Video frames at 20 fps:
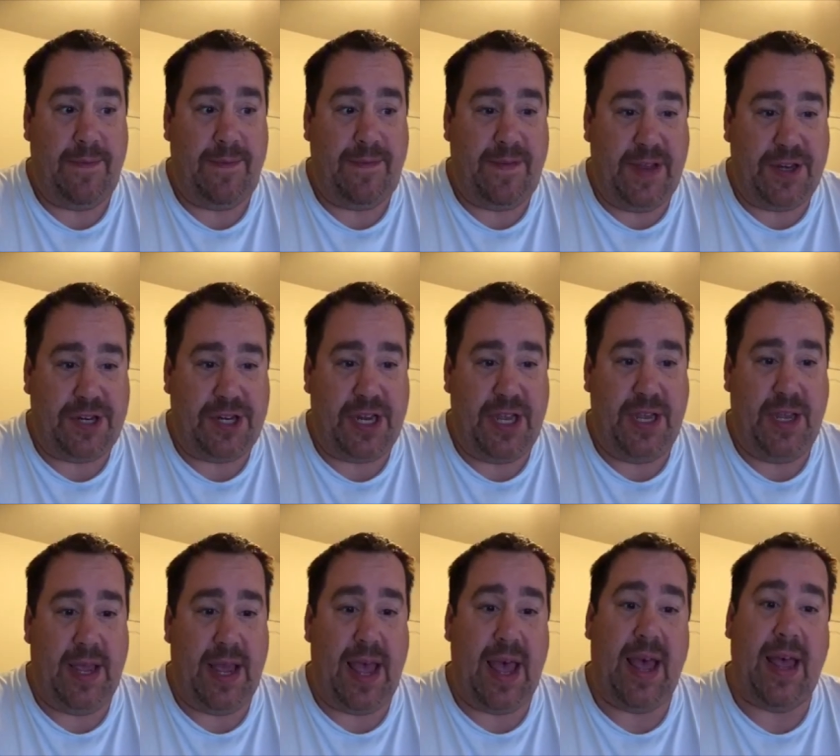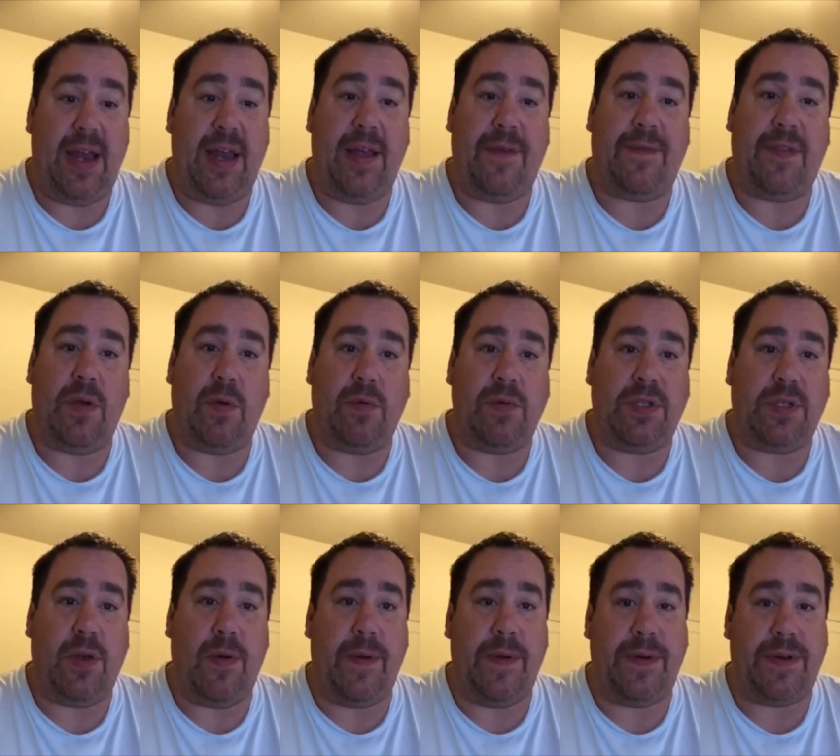Fishing and if there
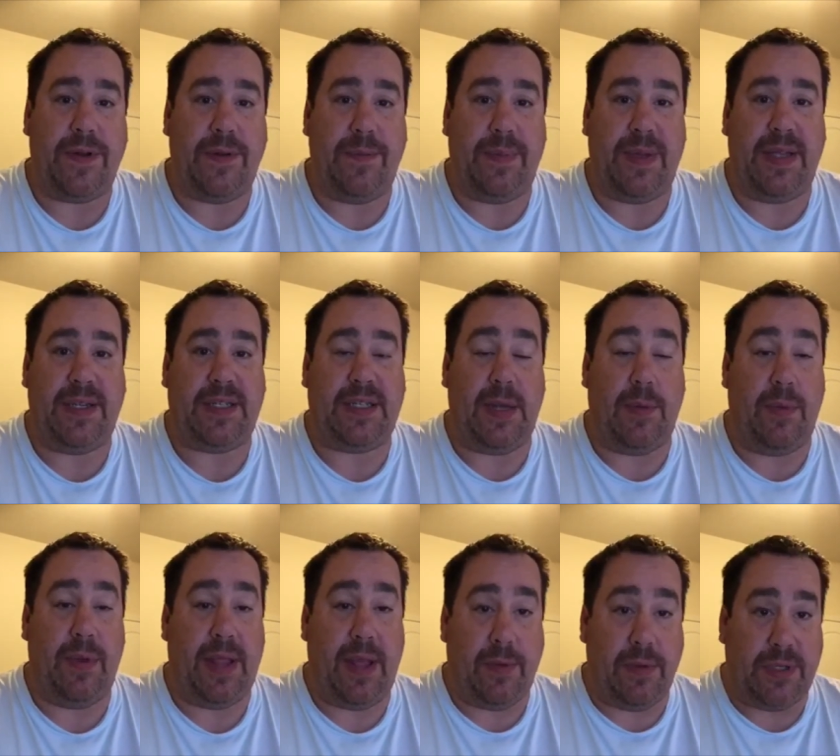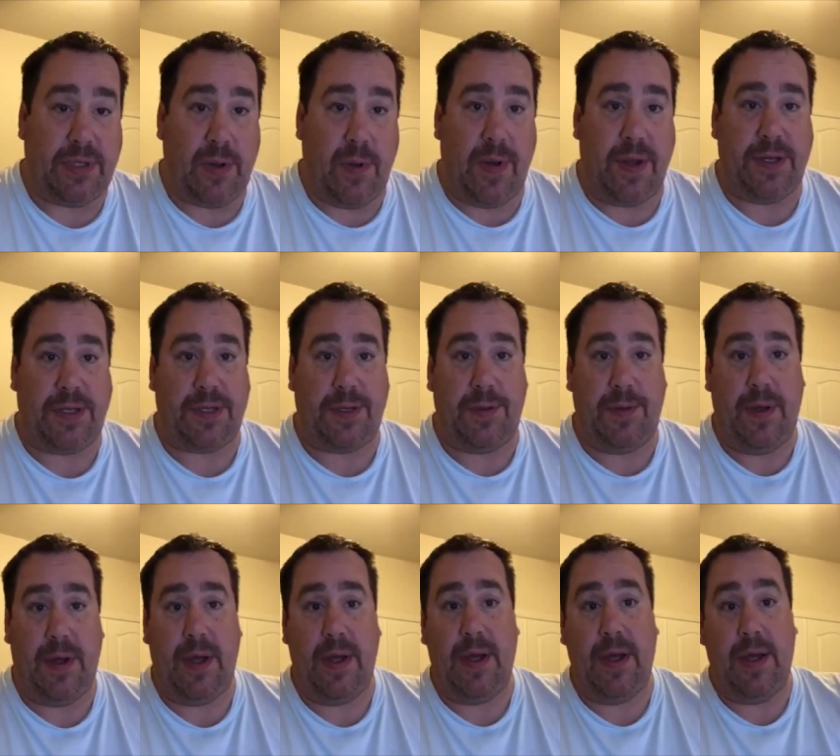was going to be someone that was going
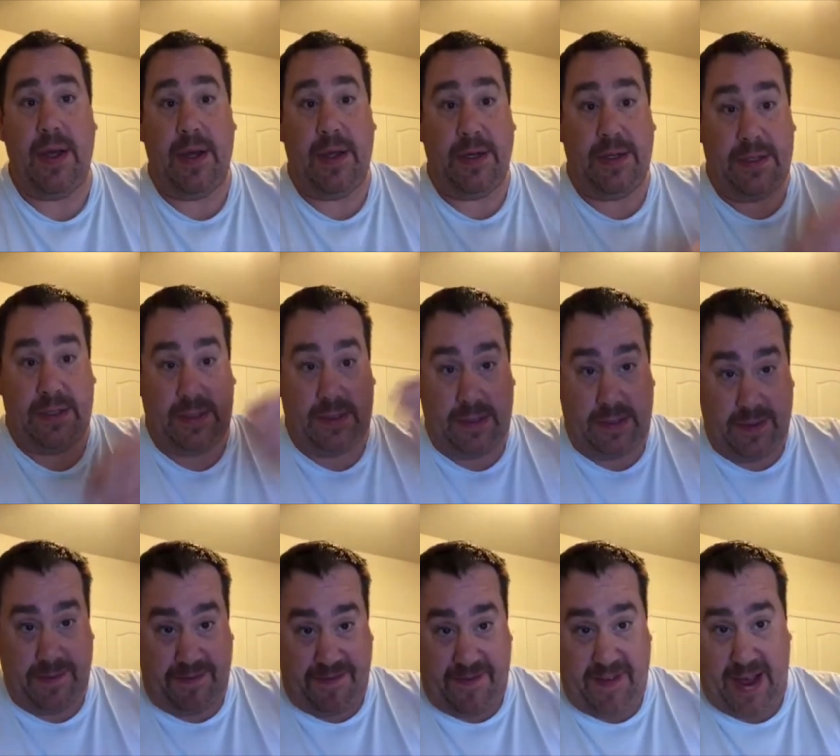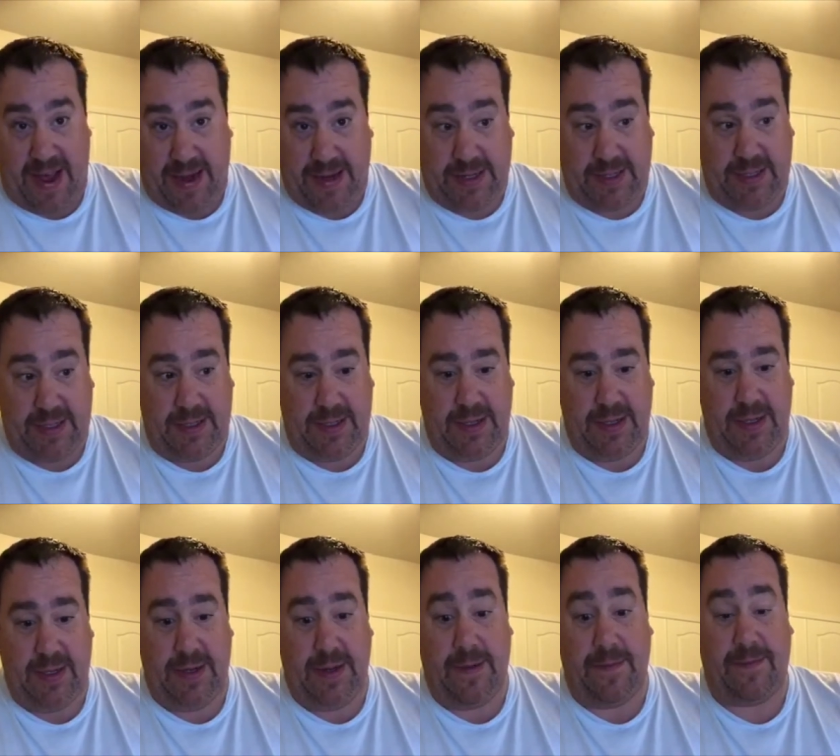to defect
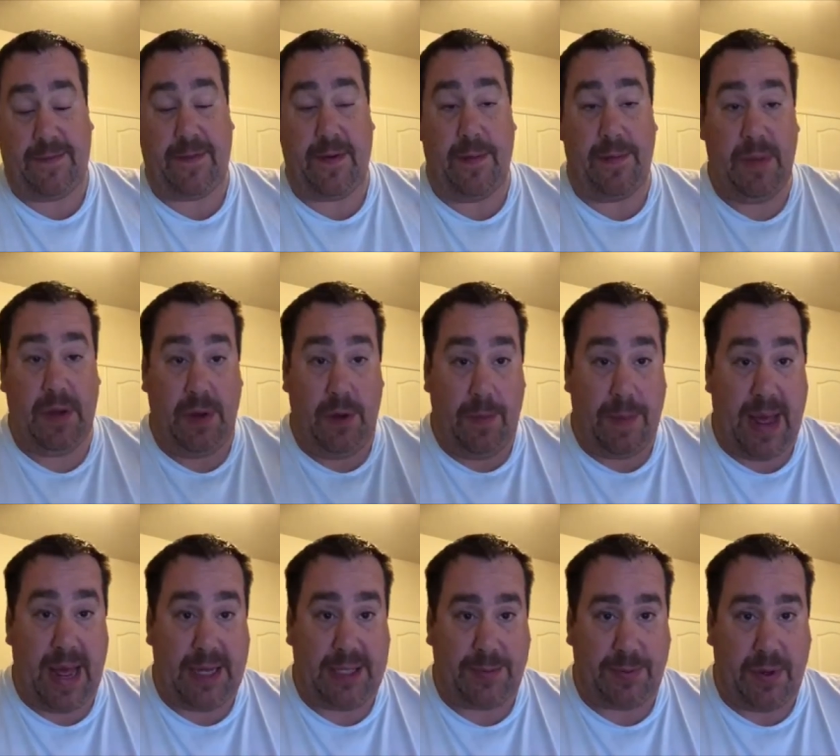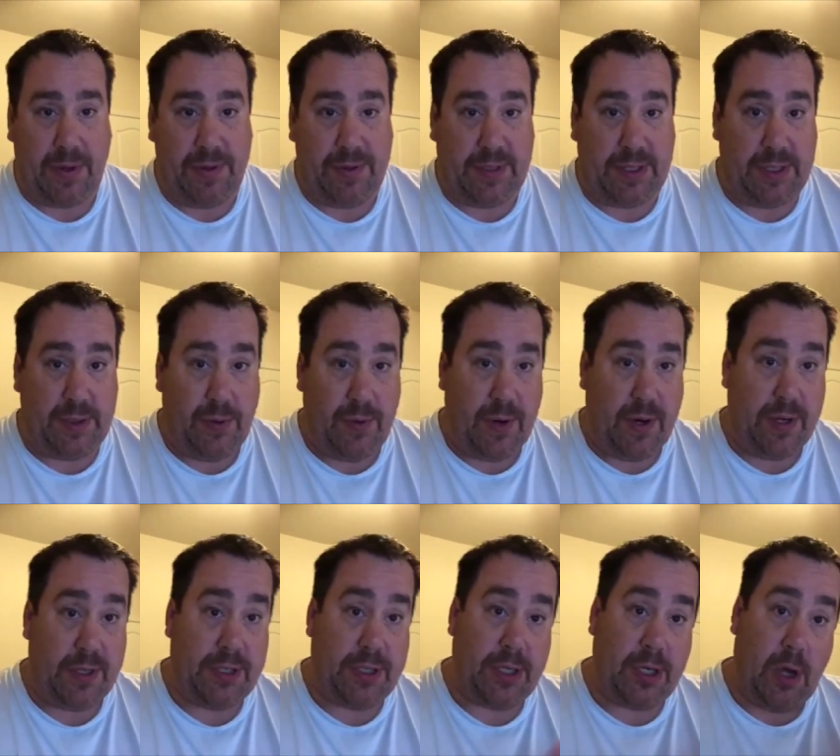from the new Bass Pro
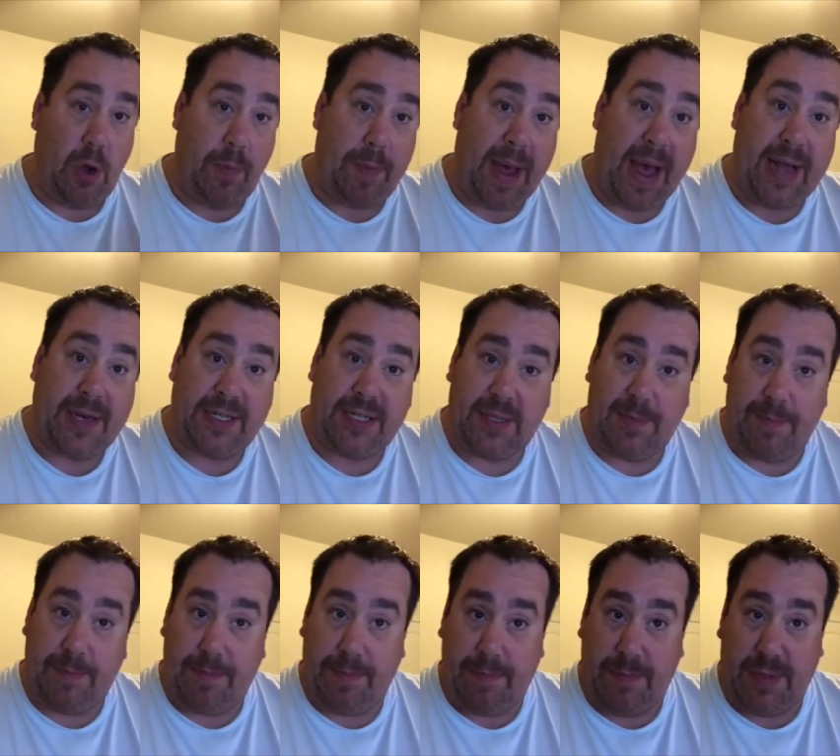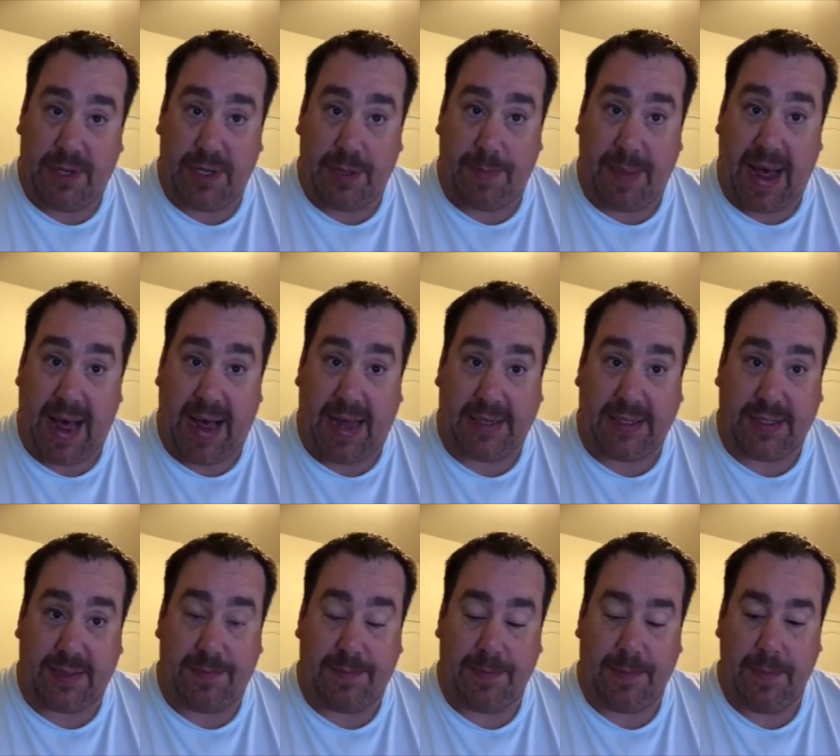Tour to go back to
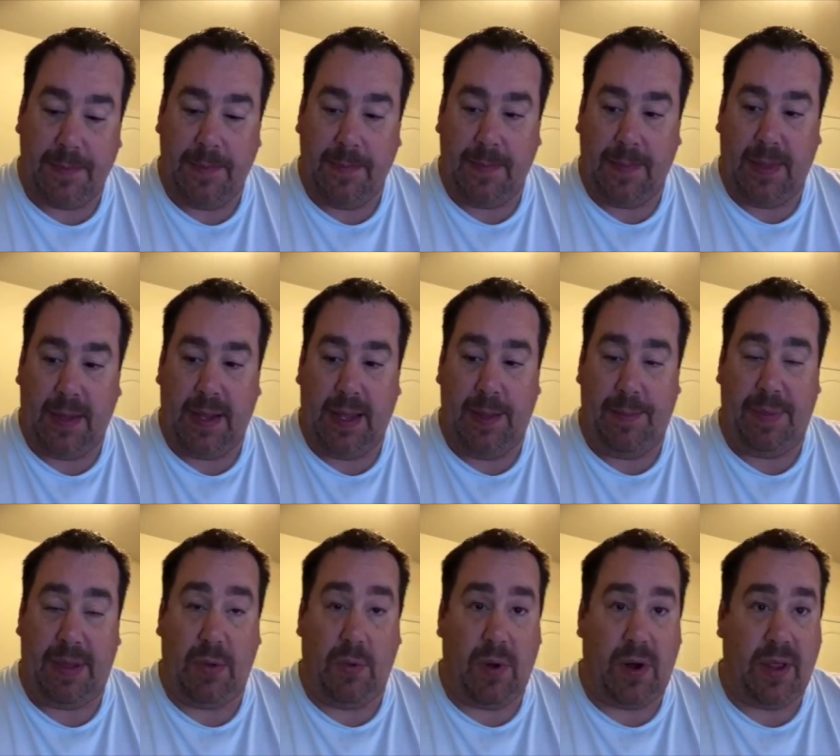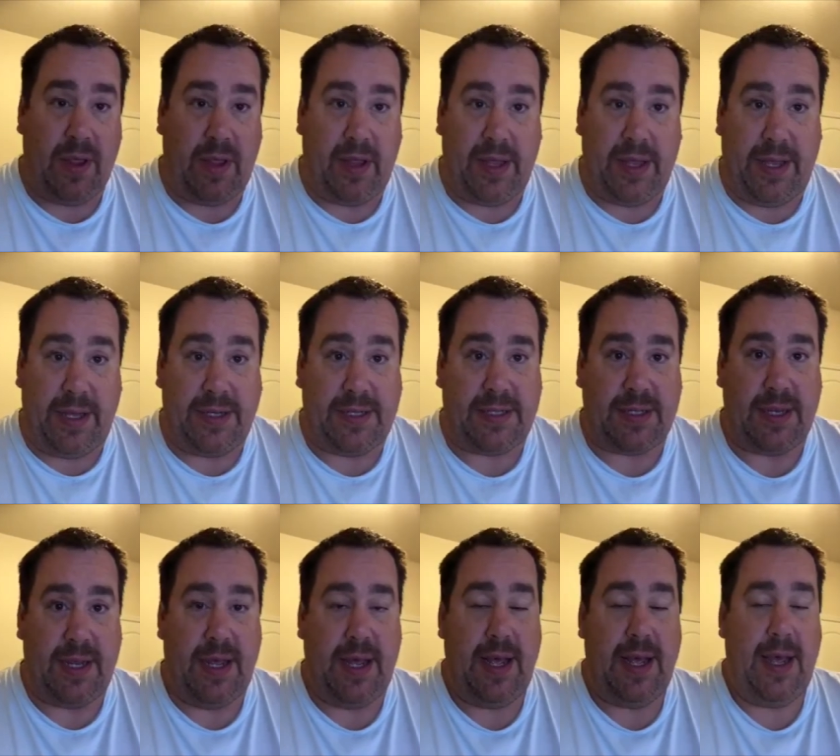Bass and be one of the
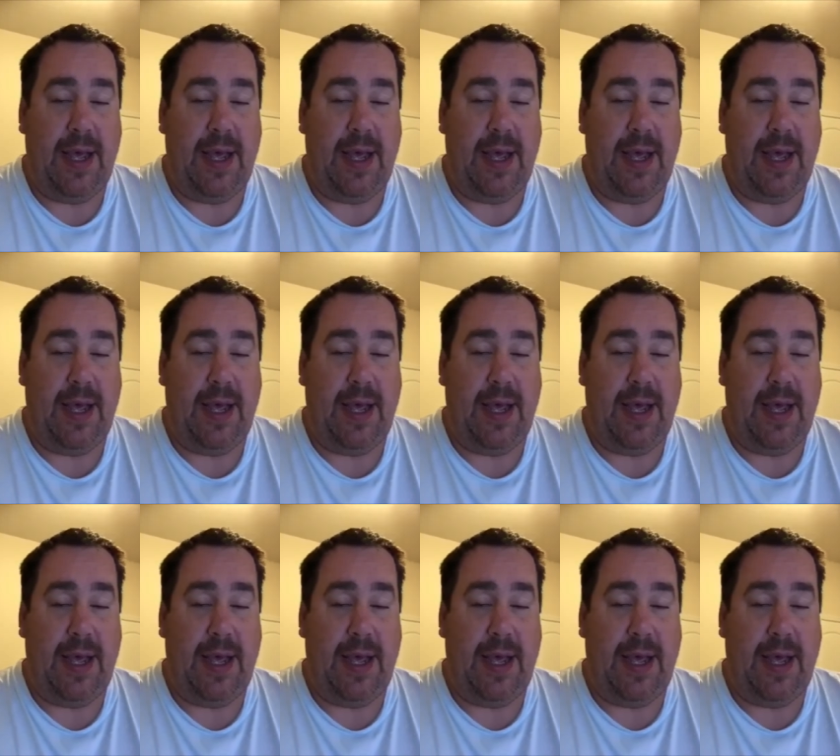elites.